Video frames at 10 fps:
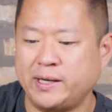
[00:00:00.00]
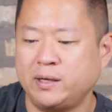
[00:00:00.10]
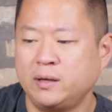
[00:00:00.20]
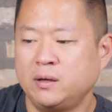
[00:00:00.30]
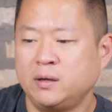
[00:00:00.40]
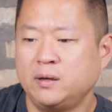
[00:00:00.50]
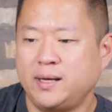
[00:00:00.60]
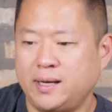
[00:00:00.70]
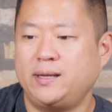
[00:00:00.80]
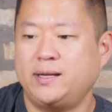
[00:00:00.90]
it,
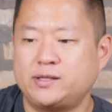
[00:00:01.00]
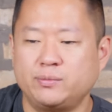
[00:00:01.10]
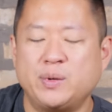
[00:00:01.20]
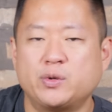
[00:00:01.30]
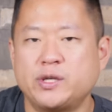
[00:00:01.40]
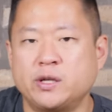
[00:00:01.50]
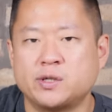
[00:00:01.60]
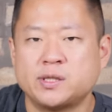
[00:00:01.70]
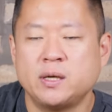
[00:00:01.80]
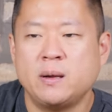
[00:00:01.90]
it's going to be
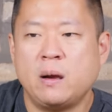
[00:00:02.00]
Portillo's.